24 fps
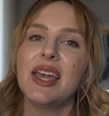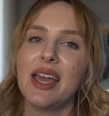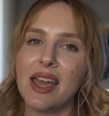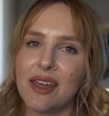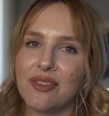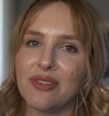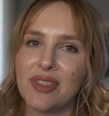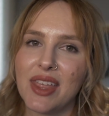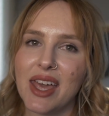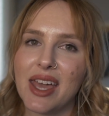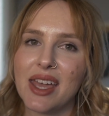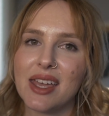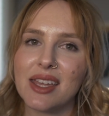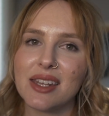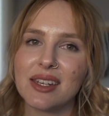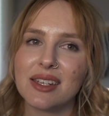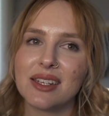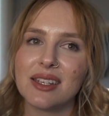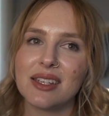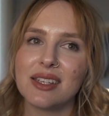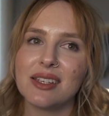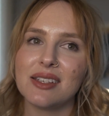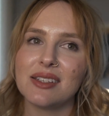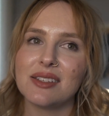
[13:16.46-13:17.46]
and
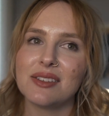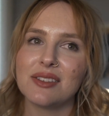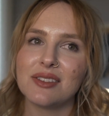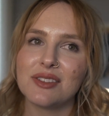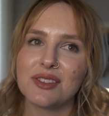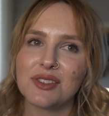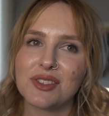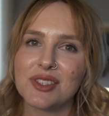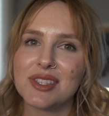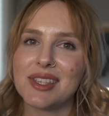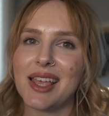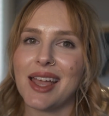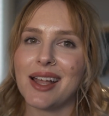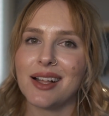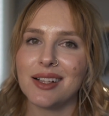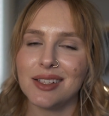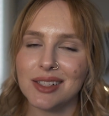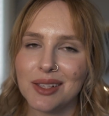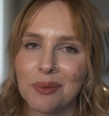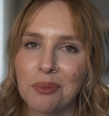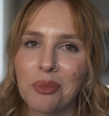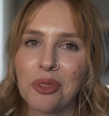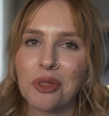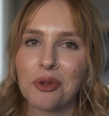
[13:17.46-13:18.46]
then
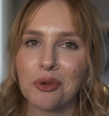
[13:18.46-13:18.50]
cycle them